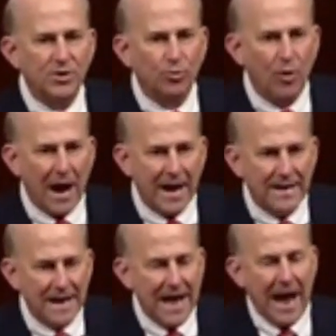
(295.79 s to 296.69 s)
that would
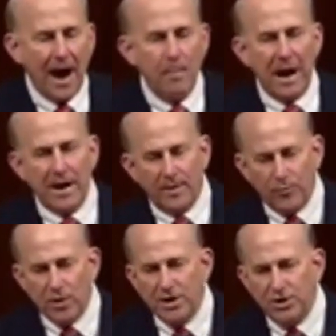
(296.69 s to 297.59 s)
actually
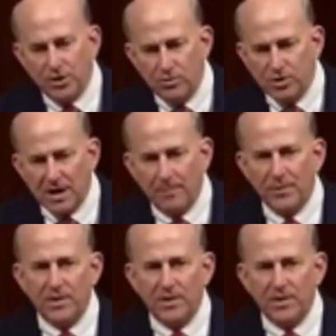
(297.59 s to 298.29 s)
prevent